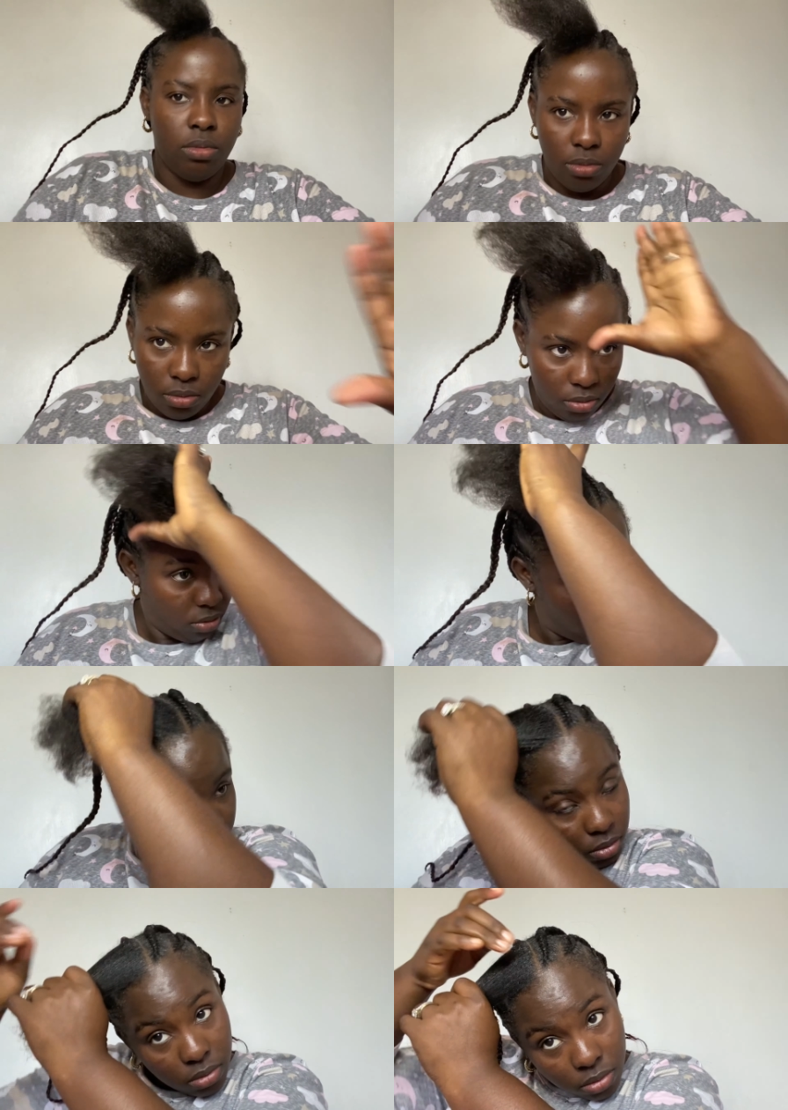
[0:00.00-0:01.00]
So
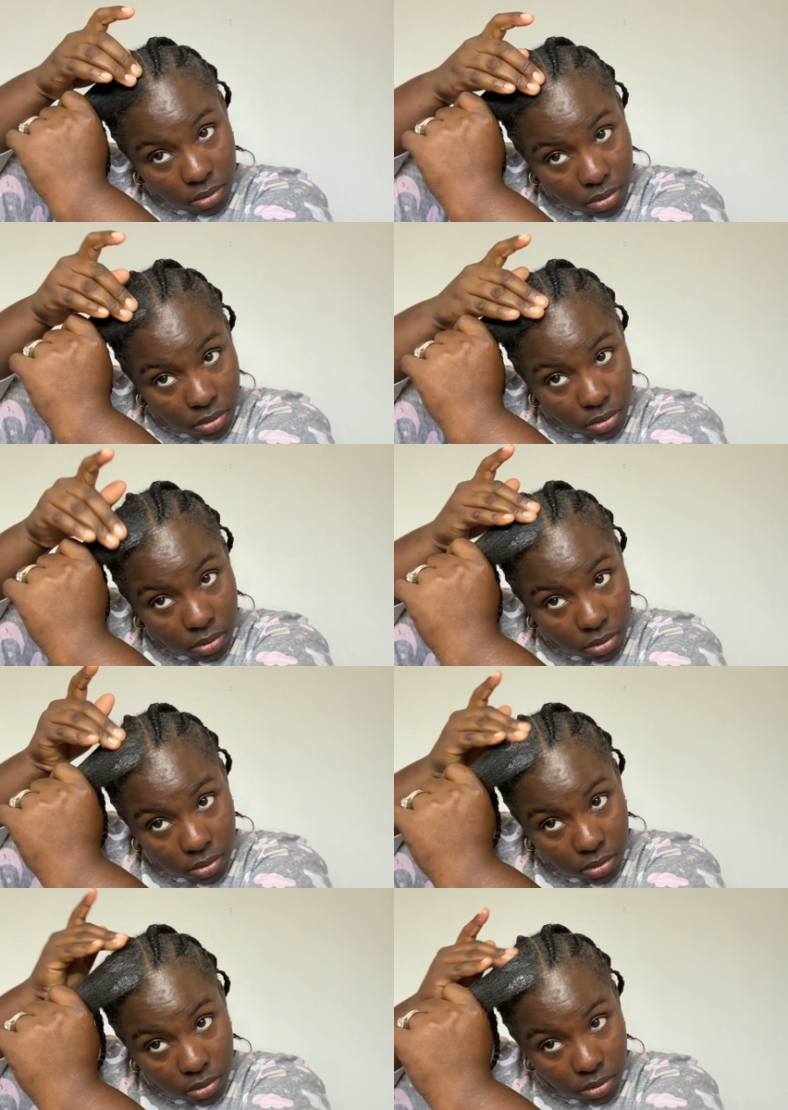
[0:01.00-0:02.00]
basically, I'm just giving you
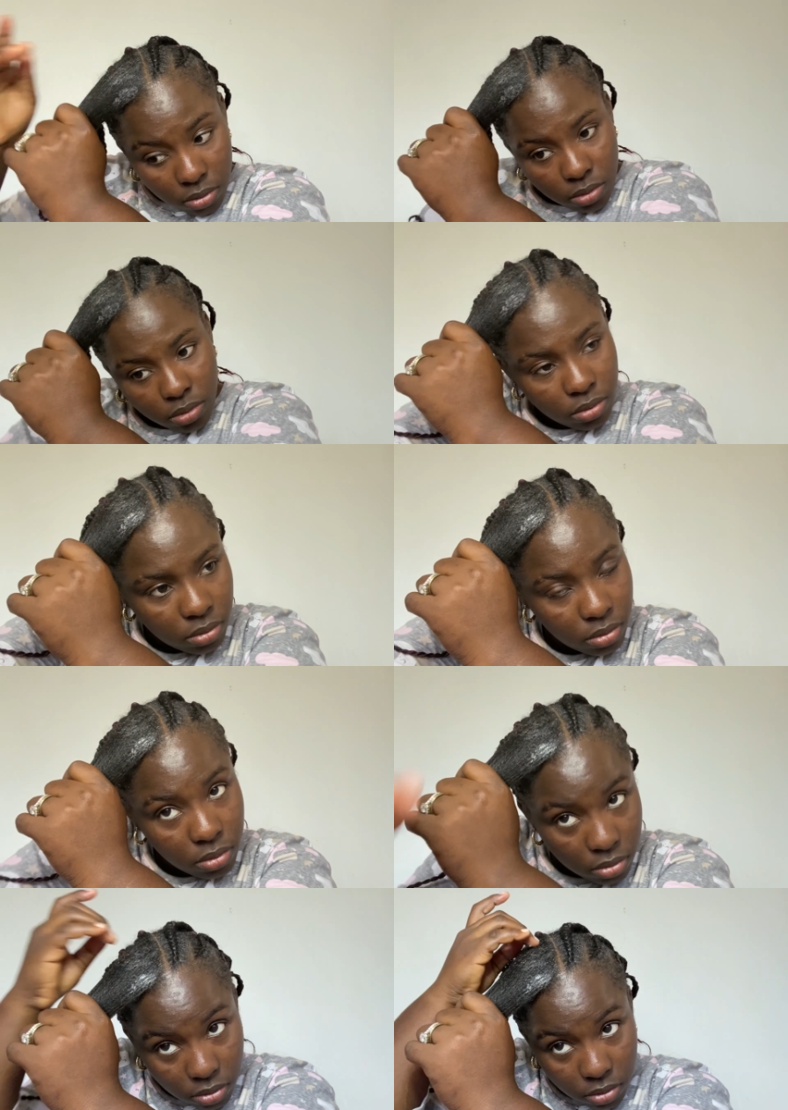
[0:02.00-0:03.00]
guys
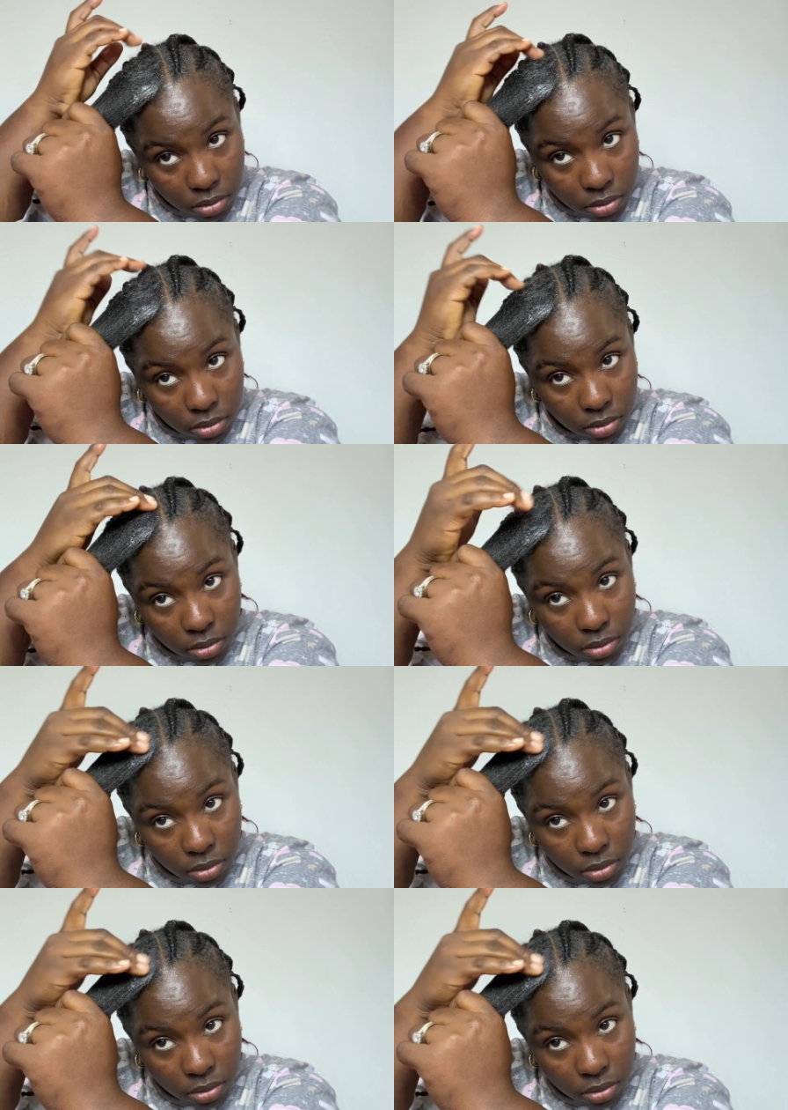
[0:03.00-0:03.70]
a sneak peek